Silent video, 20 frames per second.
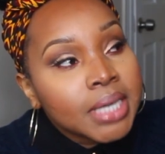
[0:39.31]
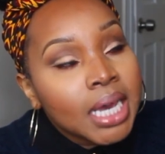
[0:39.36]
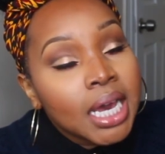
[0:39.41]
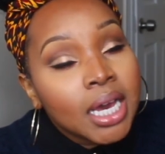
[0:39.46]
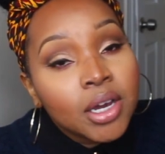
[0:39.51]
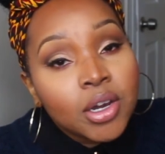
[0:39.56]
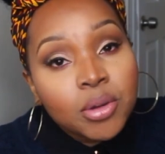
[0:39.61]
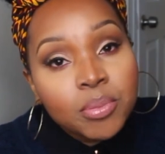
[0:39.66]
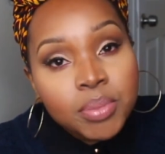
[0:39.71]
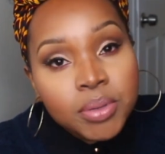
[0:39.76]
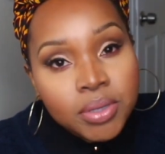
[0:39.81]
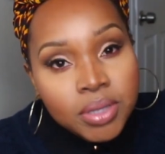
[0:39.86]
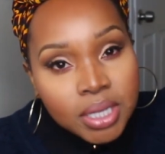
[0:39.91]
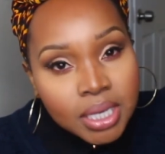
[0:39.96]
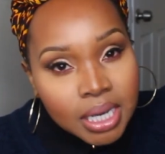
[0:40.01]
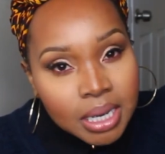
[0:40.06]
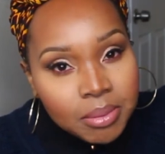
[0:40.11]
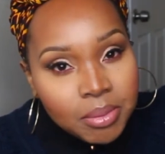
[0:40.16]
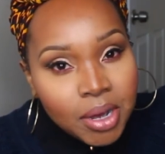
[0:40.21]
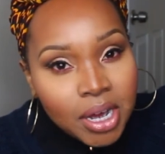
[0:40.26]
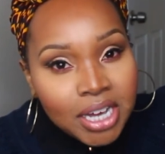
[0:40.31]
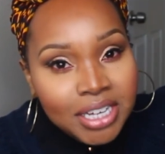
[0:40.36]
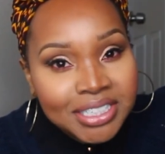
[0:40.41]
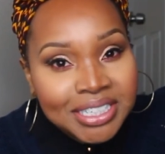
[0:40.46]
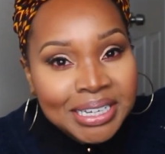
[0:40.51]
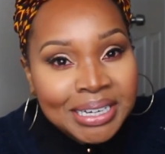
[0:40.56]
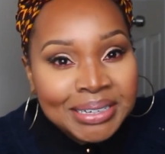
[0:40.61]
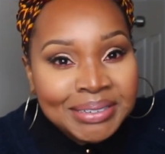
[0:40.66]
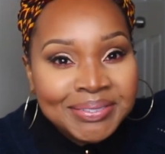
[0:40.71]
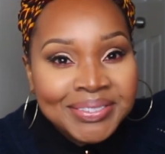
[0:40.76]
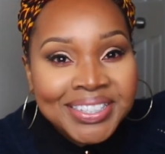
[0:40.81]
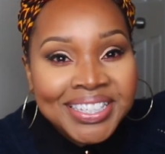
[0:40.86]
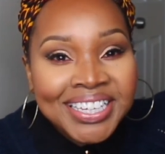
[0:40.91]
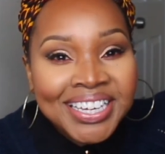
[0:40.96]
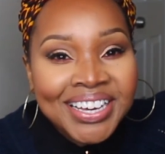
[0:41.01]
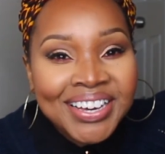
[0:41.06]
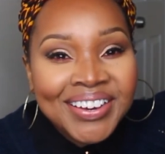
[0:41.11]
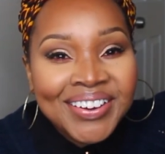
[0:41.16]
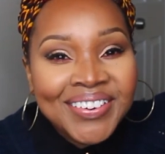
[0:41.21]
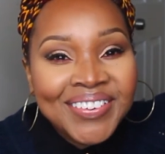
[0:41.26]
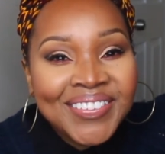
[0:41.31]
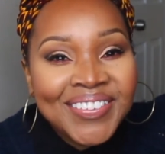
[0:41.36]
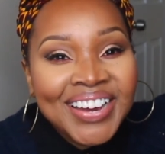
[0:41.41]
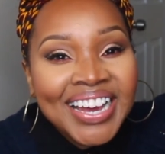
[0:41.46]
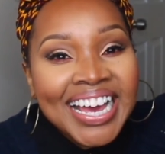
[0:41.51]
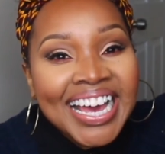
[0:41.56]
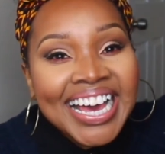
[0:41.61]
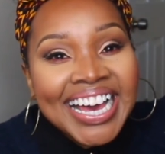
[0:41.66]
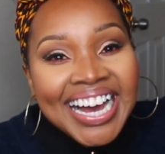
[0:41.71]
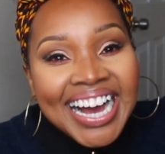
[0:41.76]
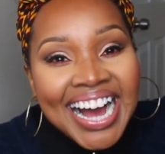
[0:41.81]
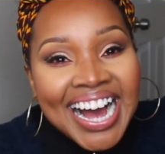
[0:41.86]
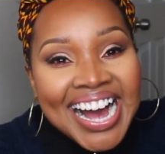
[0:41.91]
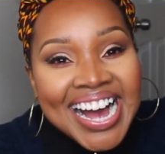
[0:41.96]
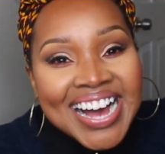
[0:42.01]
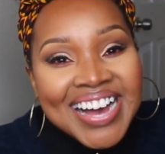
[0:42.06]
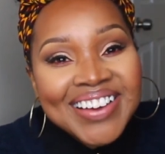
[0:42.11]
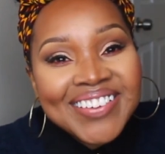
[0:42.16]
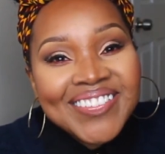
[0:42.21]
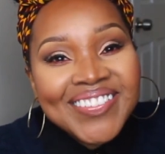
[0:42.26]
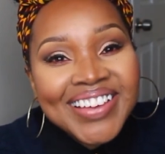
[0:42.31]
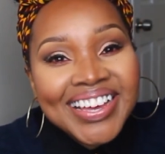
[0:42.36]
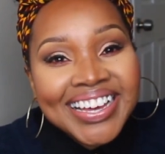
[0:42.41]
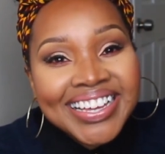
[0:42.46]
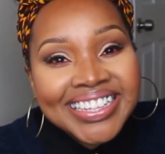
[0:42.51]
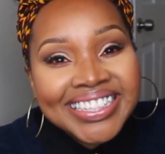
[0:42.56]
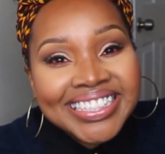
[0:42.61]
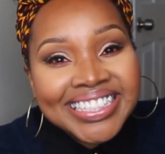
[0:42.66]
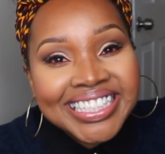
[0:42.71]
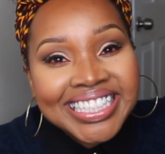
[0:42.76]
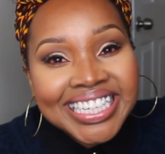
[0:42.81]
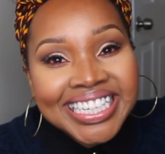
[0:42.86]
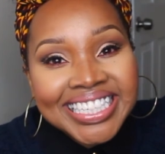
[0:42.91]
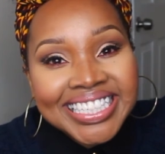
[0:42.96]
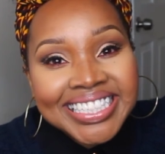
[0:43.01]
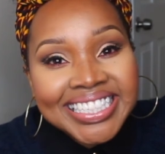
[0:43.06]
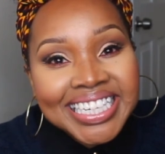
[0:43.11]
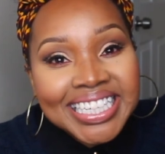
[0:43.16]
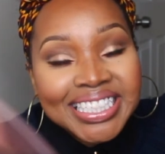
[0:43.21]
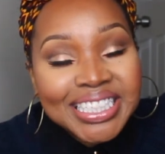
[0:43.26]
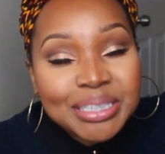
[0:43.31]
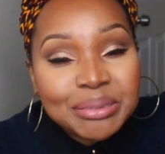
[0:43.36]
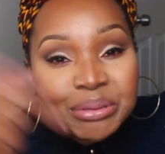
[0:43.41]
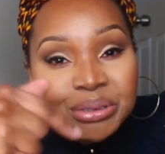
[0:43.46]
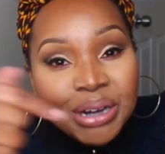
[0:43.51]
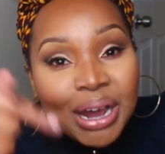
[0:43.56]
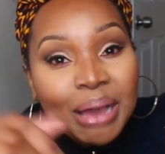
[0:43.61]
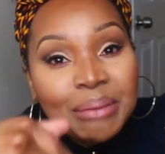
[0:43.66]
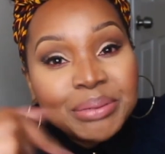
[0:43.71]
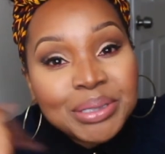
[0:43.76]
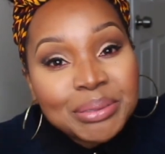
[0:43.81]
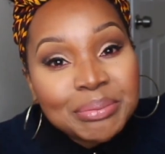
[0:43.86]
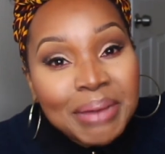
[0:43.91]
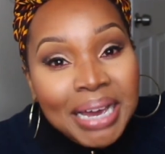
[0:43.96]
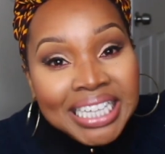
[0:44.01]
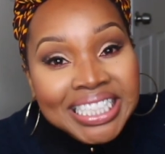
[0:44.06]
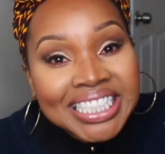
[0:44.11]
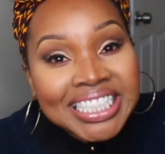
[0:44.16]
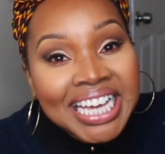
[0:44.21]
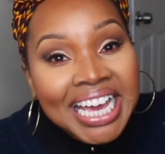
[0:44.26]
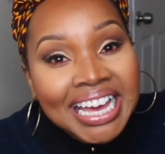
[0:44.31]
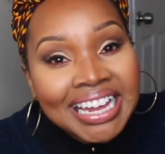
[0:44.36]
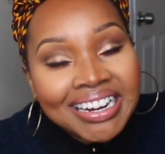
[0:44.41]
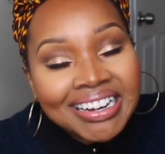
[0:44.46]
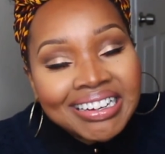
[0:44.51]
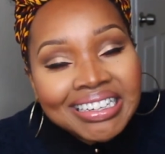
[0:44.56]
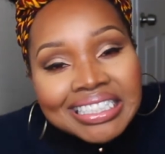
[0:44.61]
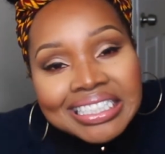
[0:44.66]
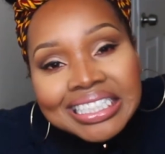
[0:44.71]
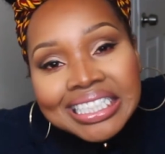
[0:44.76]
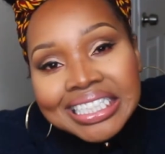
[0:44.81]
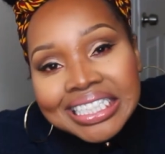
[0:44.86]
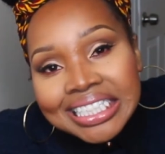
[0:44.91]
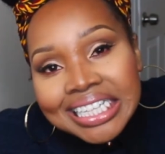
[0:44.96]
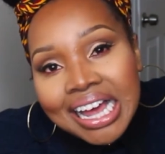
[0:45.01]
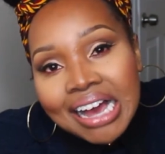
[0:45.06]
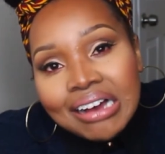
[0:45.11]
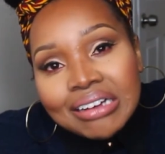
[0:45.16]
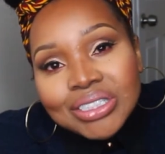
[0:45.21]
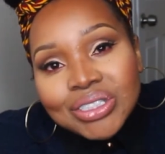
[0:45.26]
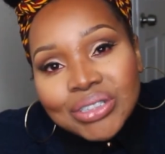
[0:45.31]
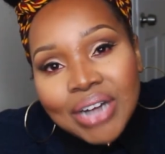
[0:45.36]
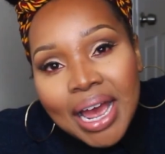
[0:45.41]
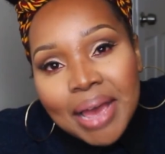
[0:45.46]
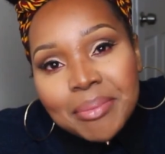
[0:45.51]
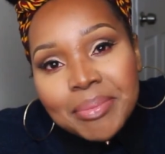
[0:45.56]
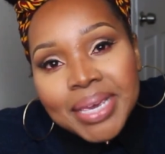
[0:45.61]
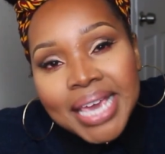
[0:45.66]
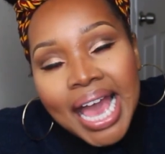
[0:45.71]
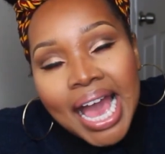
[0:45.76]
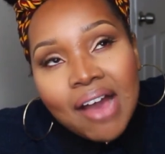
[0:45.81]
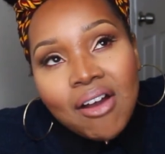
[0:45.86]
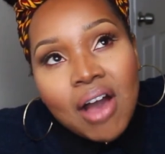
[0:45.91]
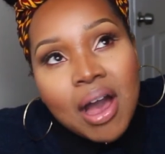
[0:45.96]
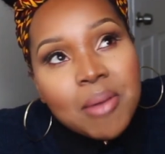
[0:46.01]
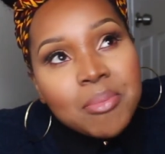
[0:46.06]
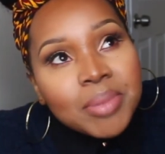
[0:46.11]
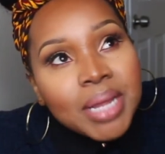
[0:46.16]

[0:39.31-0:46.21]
I hope you think I'm awesome too. Just subscribe to my channel and just, try me out.